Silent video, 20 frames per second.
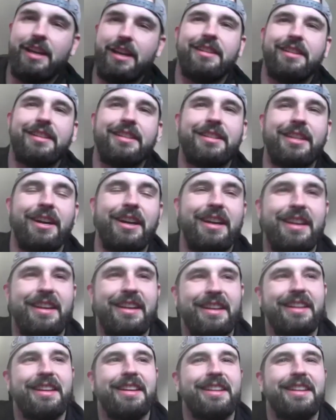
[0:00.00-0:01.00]
So
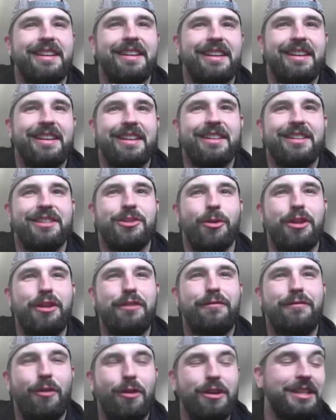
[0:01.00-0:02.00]

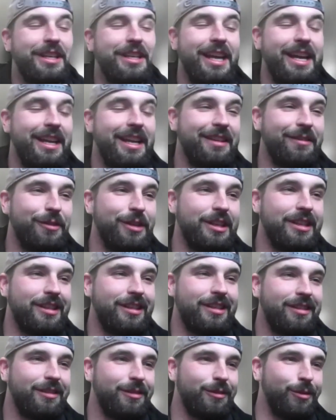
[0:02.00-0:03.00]
2014
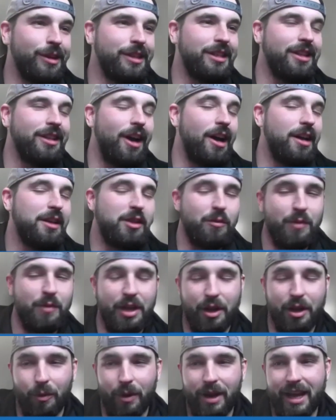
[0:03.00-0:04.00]
was an awesome
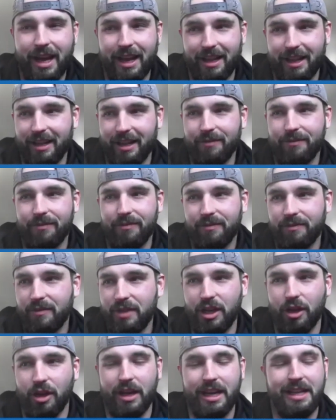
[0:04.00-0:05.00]
year. We had
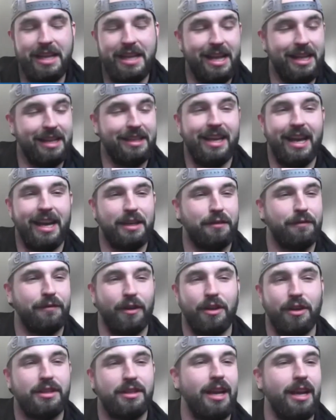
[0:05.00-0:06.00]
Indiana Tech's
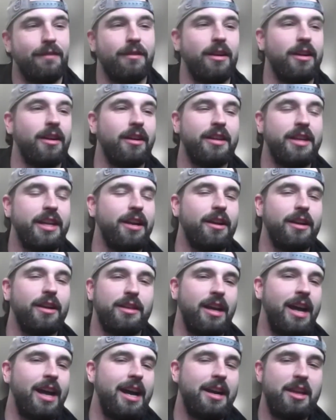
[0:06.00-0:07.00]
first ever year as
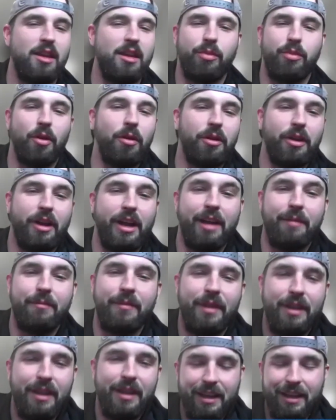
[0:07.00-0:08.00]
a hockey program.
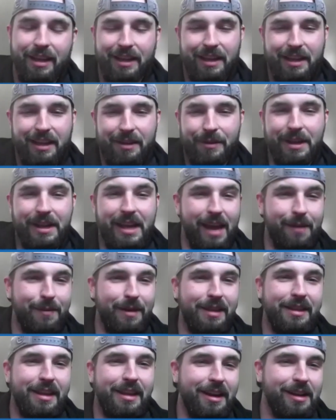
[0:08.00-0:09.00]
We came
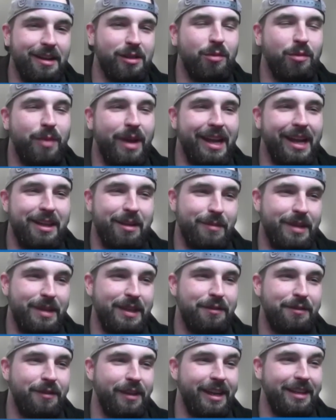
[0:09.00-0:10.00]
in there as a band of
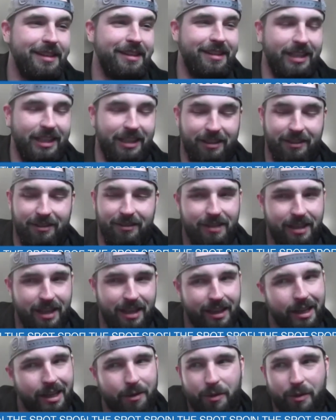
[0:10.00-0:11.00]
misfits, and I
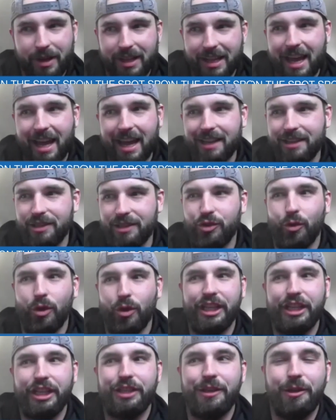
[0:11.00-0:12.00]
think we went
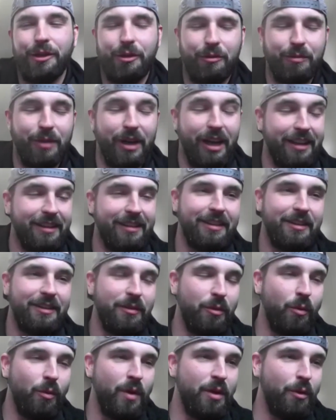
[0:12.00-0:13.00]
8-22, but
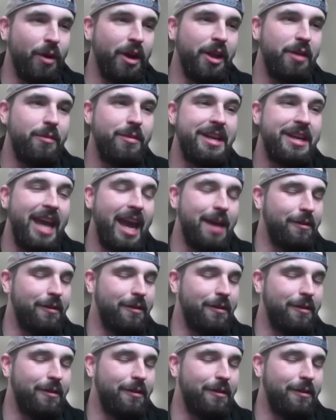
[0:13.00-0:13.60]
we really became a